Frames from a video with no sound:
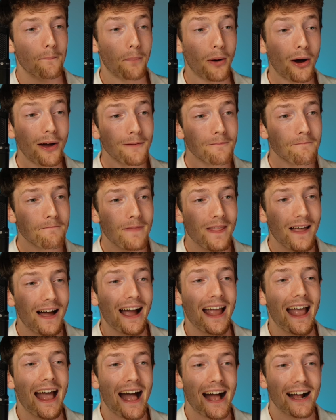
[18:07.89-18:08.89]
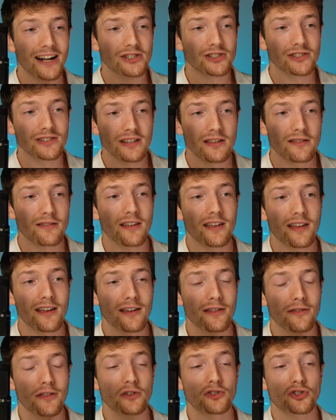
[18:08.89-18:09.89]
But I actually
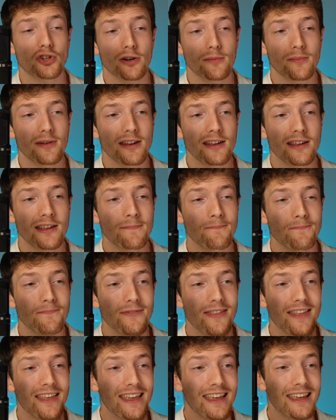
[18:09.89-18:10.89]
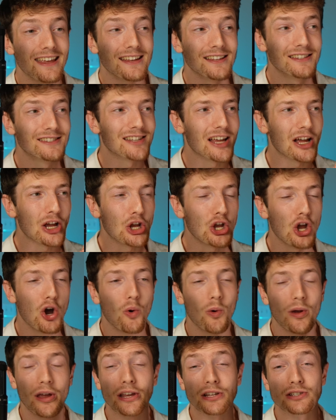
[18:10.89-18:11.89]
think that Germany is
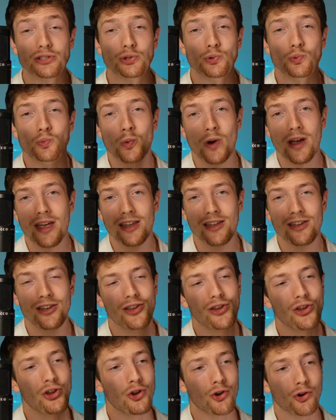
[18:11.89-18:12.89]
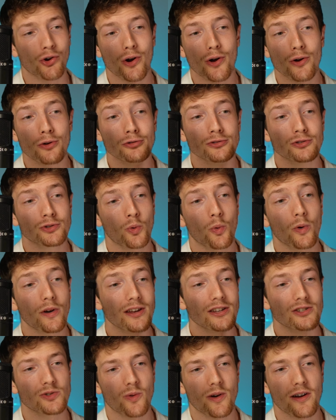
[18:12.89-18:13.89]
going to win Euro
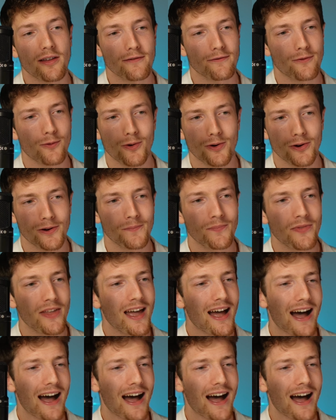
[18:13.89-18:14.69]
2024.